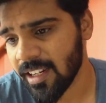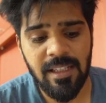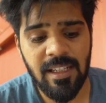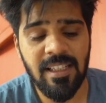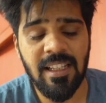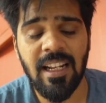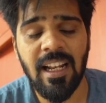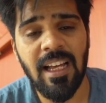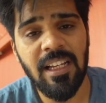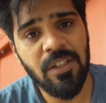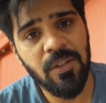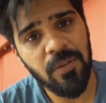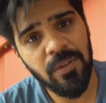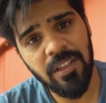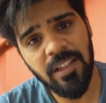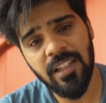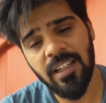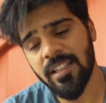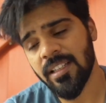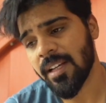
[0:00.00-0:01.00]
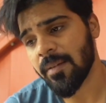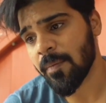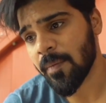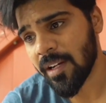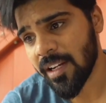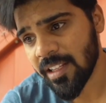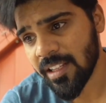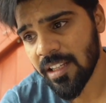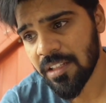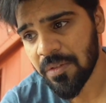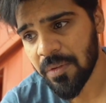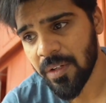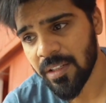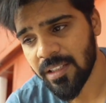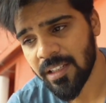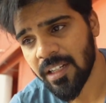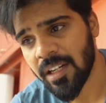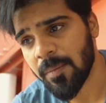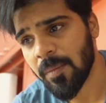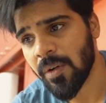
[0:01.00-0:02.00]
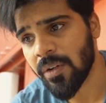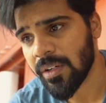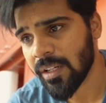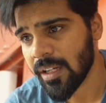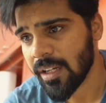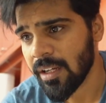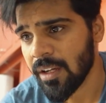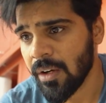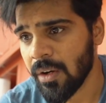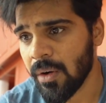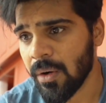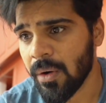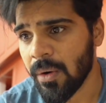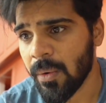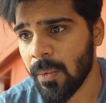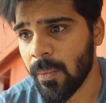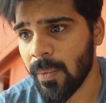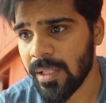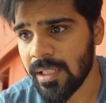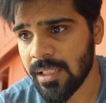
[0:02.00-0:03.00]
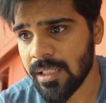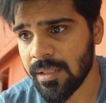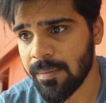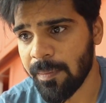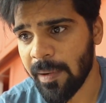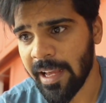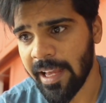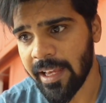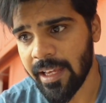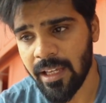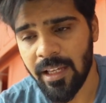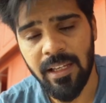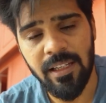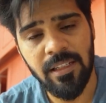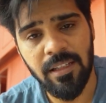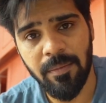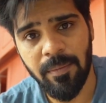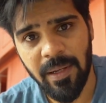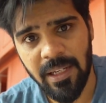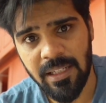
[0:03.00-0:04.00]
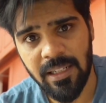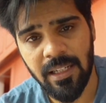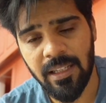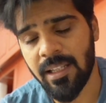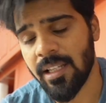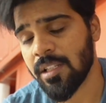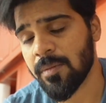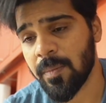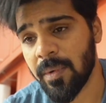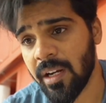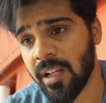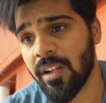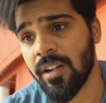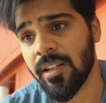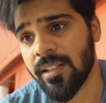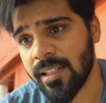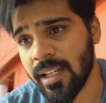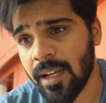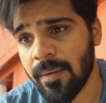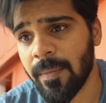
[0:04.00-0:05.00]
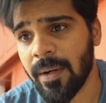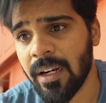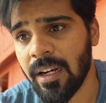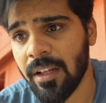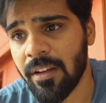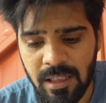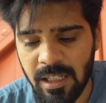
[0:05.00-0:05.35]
Since the last 2-3 years, I'm getting this question about which bike is the best in this particular segment.